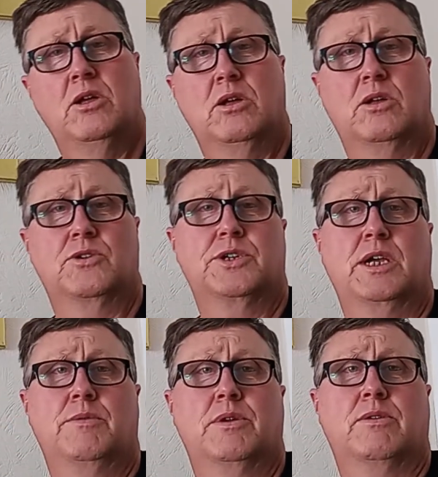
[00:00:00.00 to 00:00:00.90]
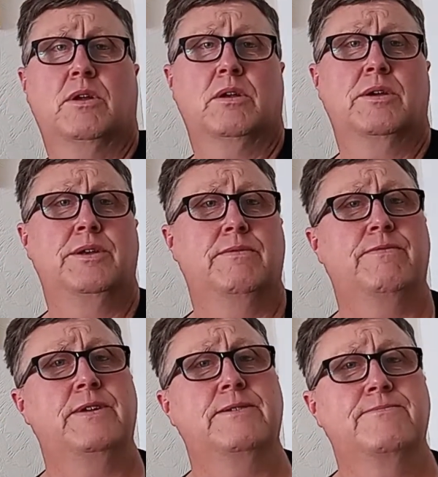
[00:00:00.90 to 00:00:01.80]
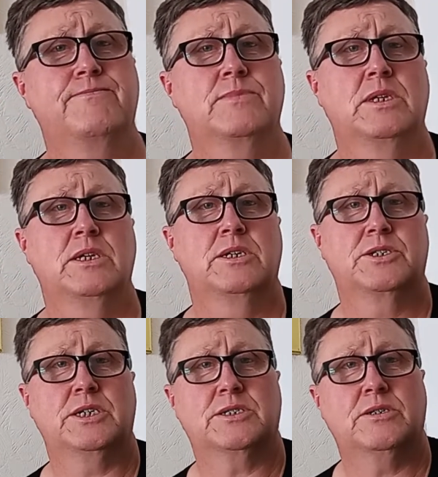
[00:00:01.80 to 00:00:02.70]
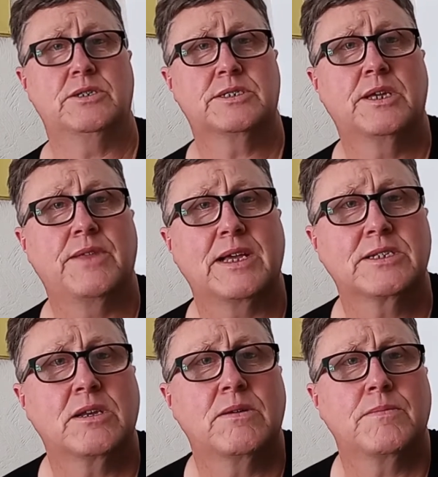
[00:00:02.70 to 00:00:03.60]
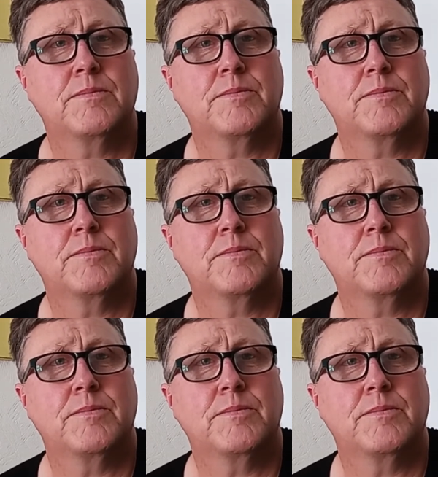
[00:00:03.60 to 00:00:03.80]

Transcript: I'll show you what I've got lined up for you. Cheers guys, thanks a lot.